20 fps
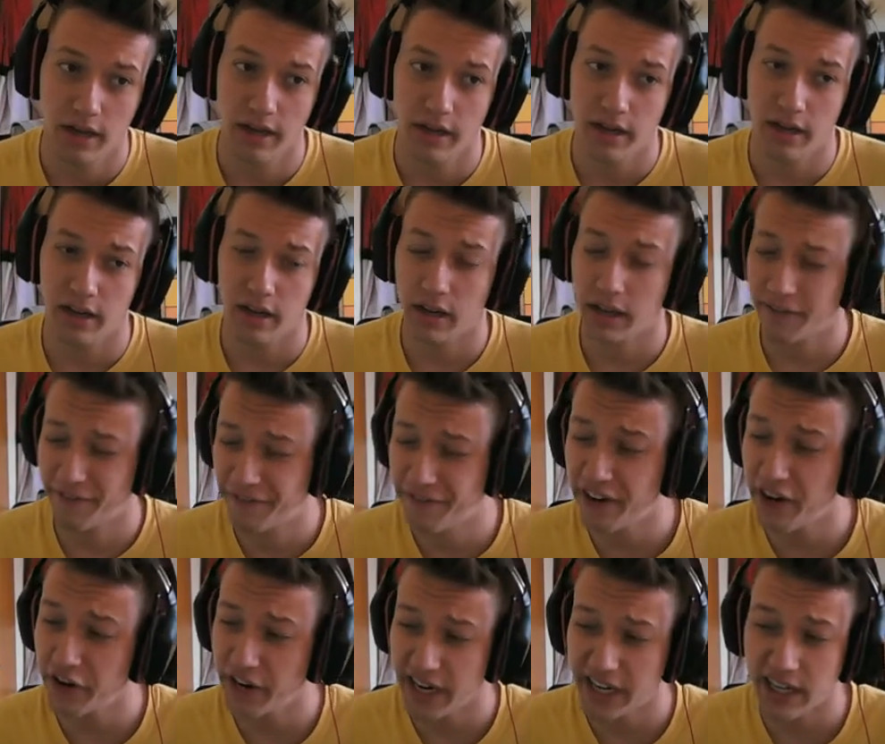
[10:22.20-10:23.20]

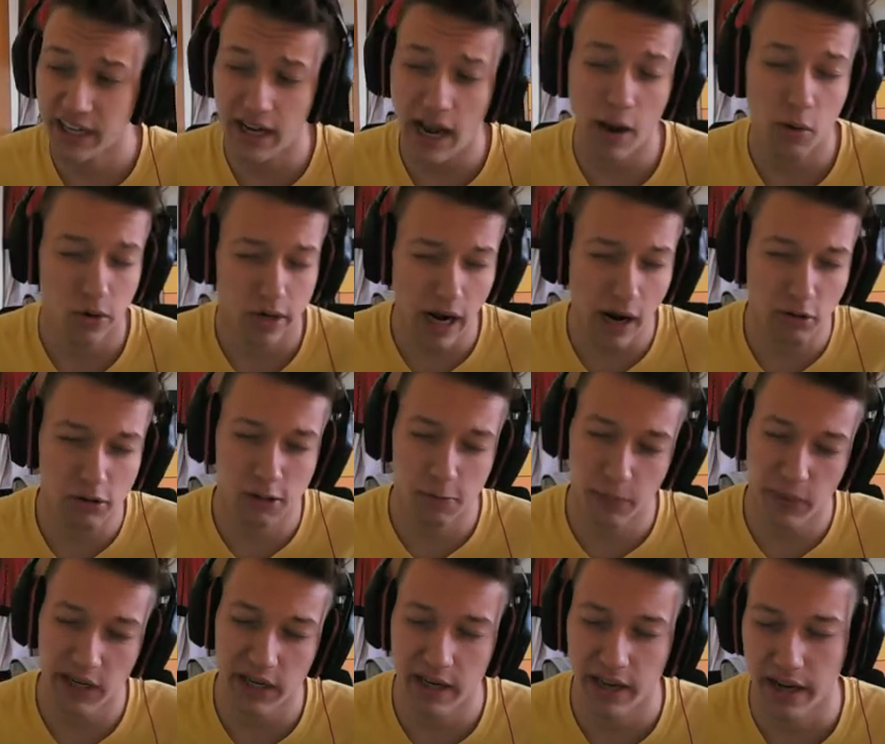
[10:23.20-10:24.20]
fearing that I would
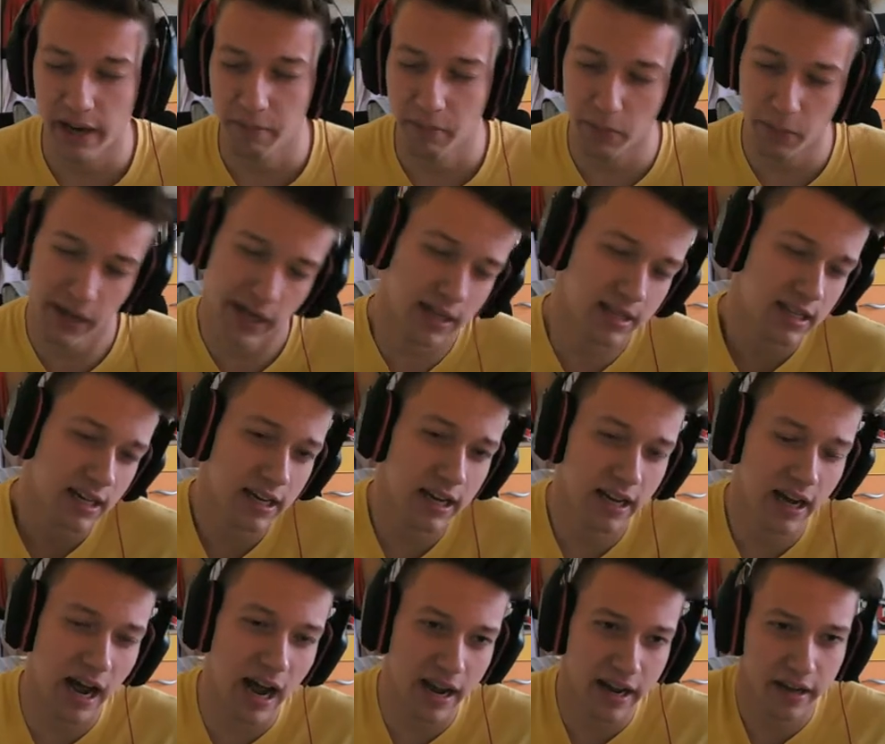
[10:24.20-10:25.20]
outspeed him, because
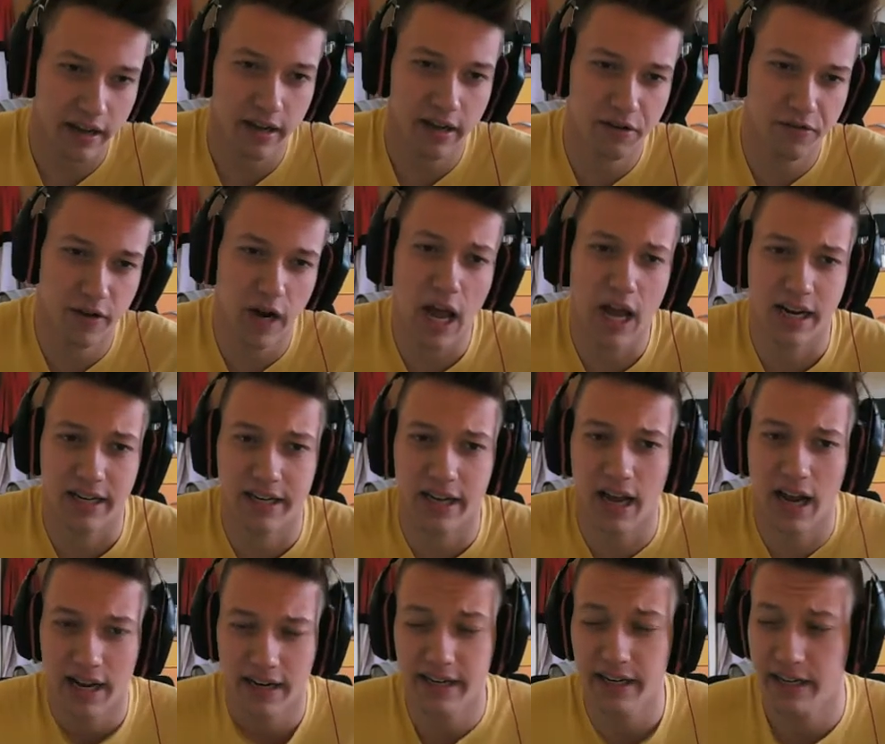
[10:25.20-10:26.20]
in reality
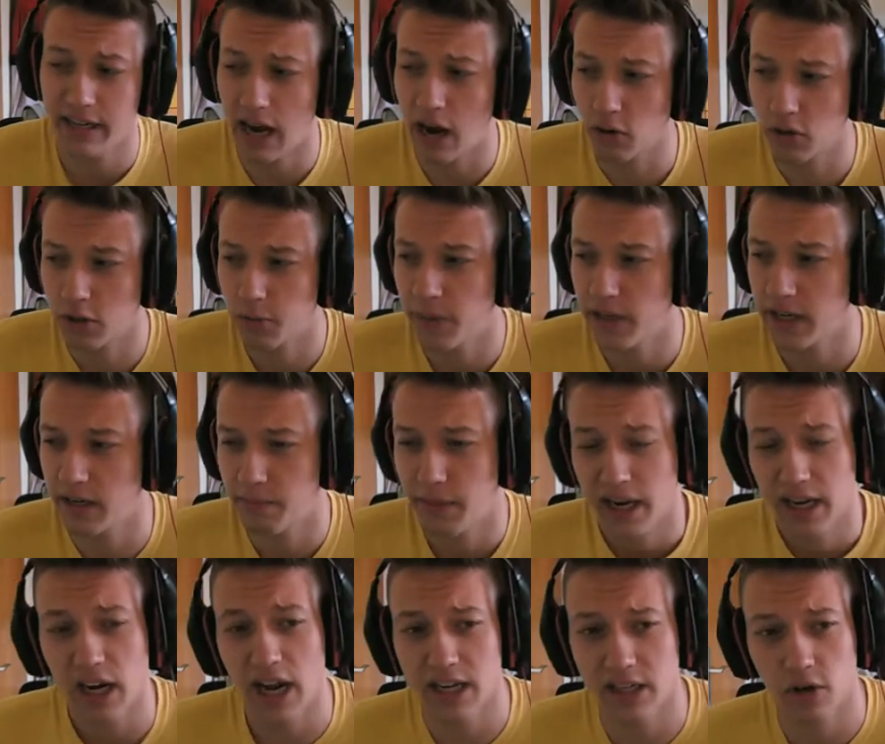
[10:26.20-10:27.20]
I did outspeed. My
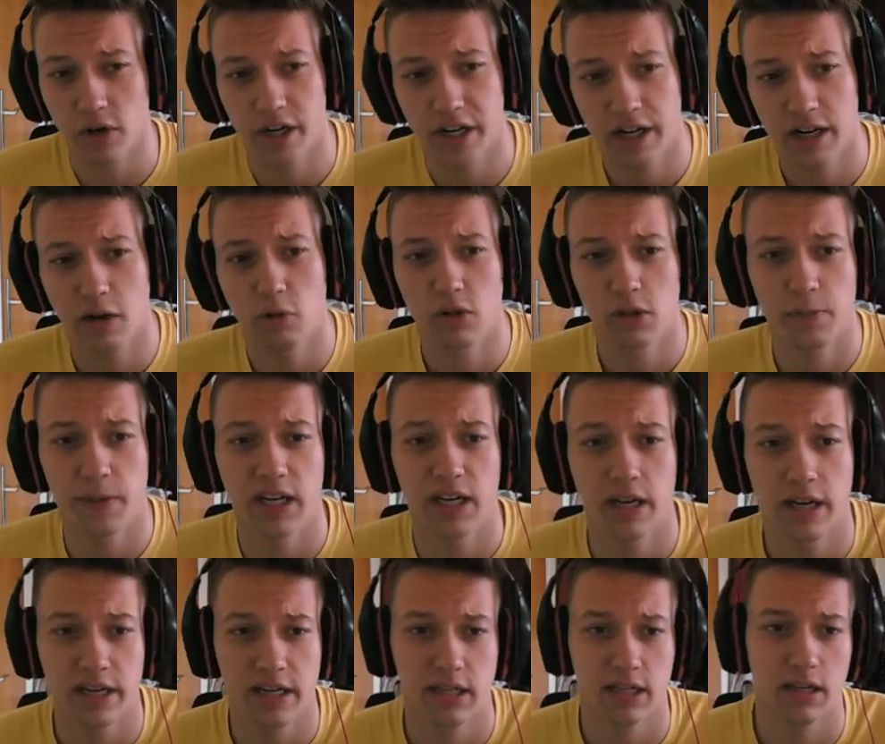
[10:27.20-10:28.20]
GlitcxCity did outspeed
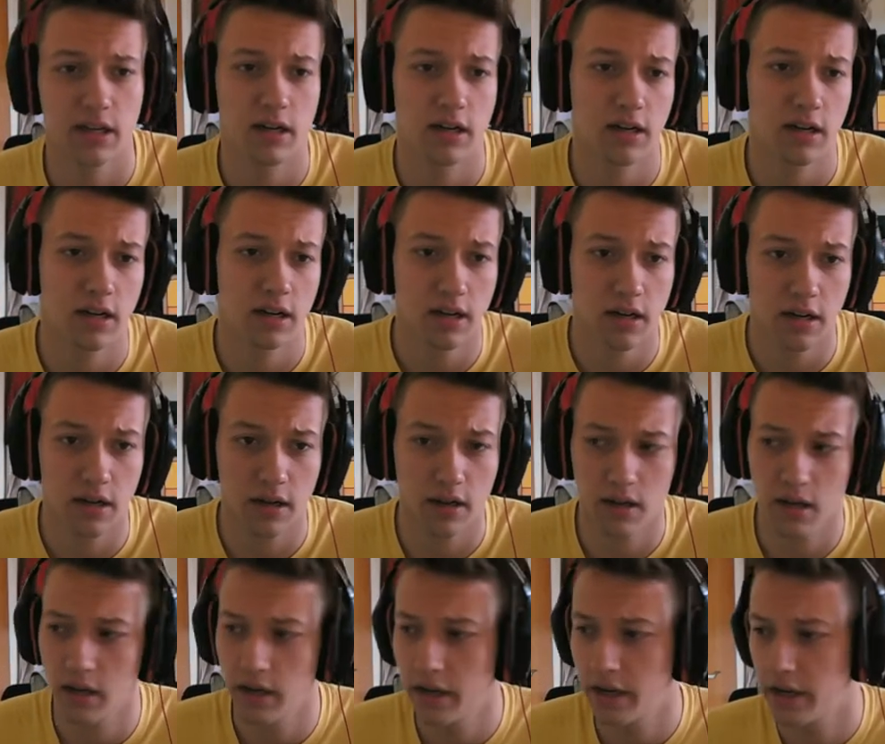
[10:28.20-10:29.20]
his
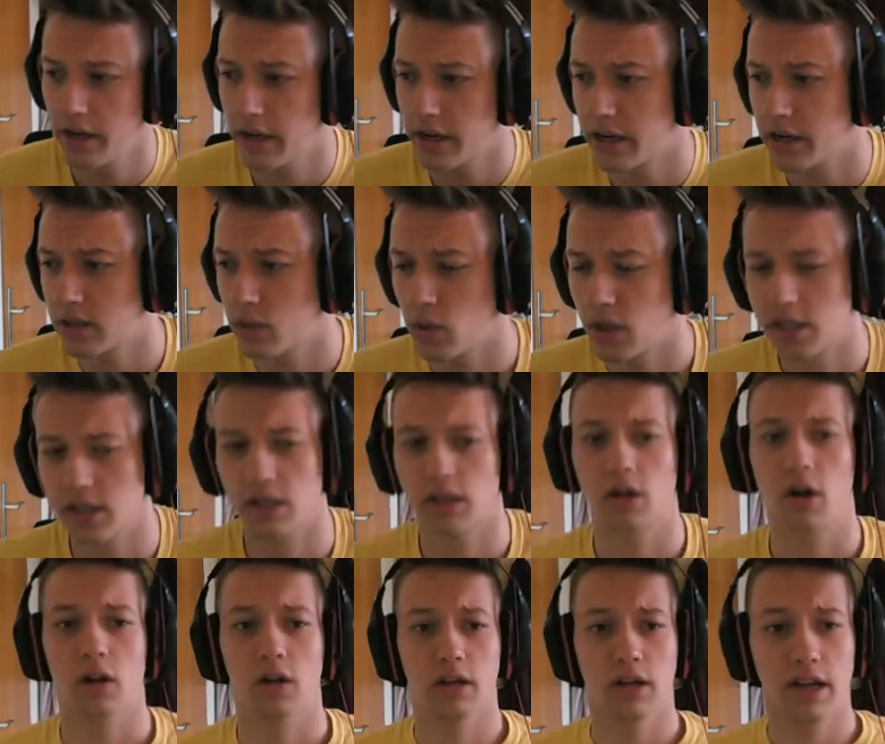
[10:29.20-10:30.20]
what's it
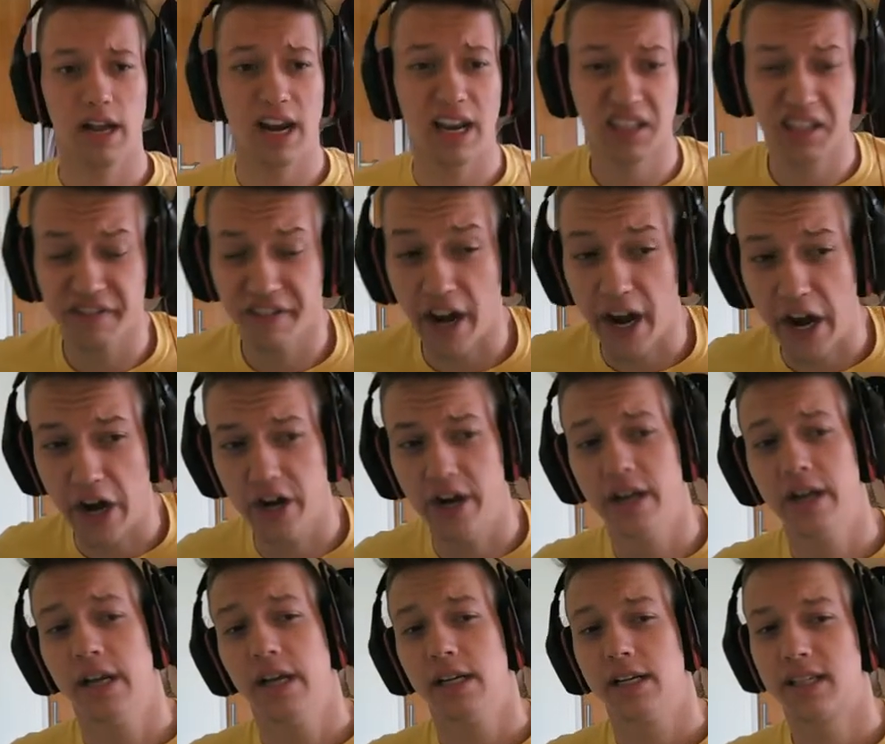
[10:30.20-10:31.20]
called, Electivire.
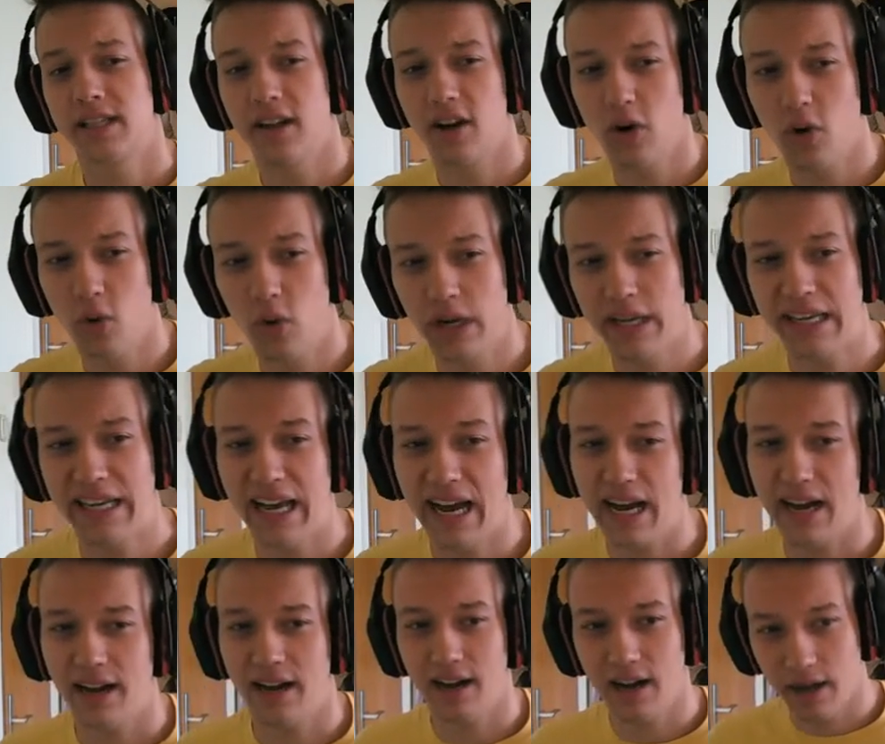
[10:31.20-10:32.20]
So
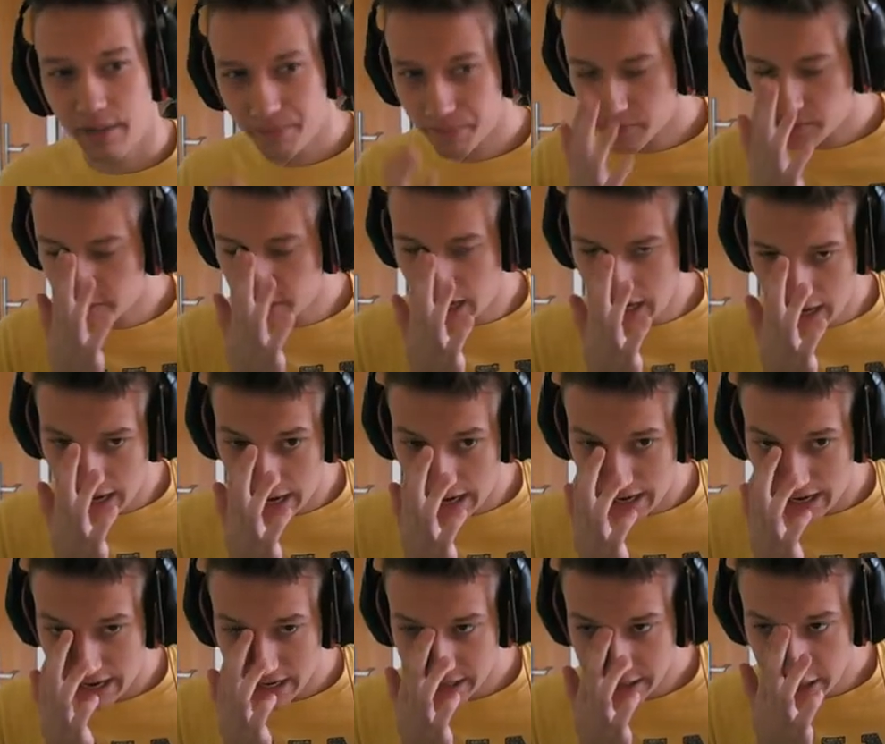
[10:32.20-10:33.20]
yeah,
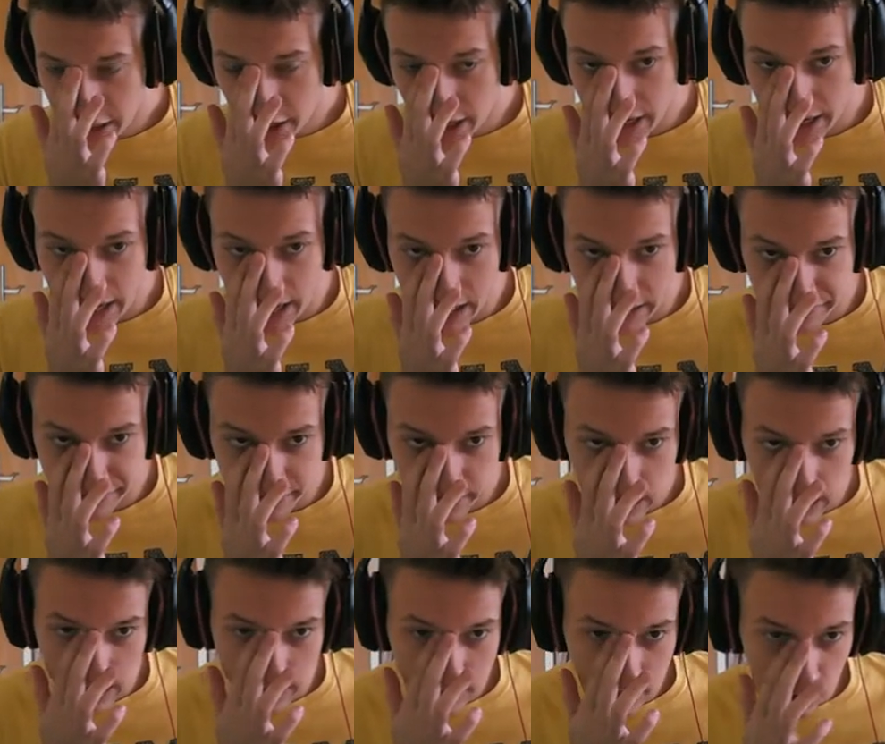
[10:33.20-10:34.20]
and here I kind of
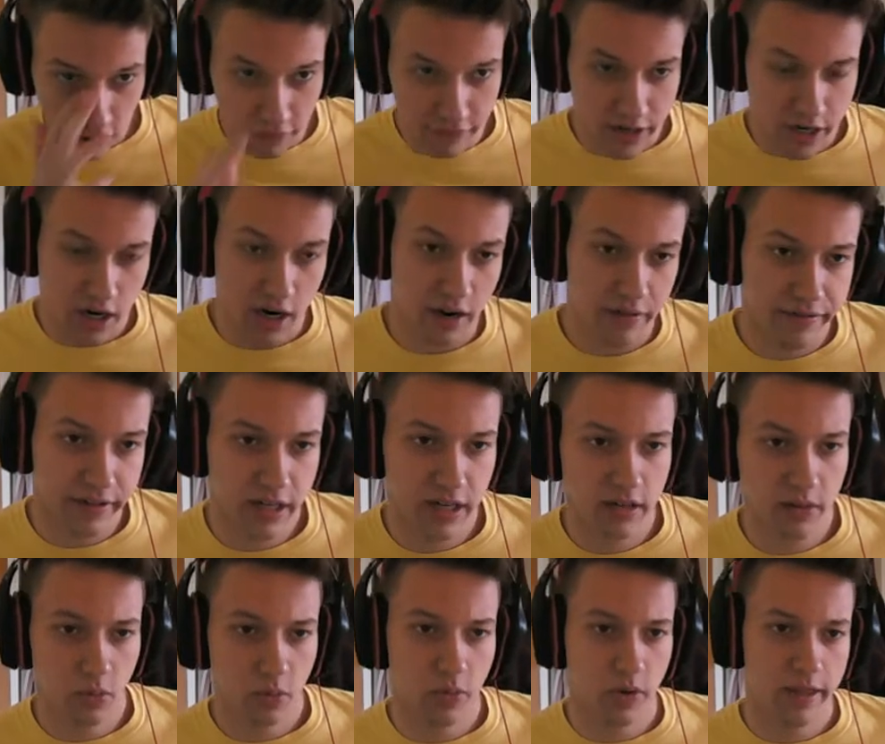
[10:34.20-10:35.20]
got
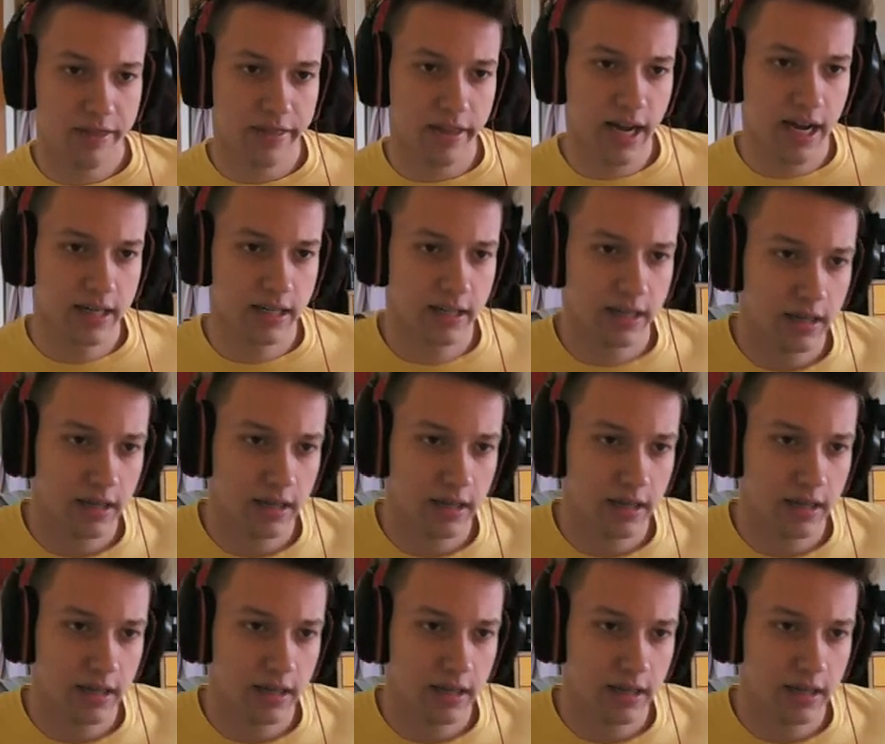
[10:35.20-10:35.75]
overconfident with that.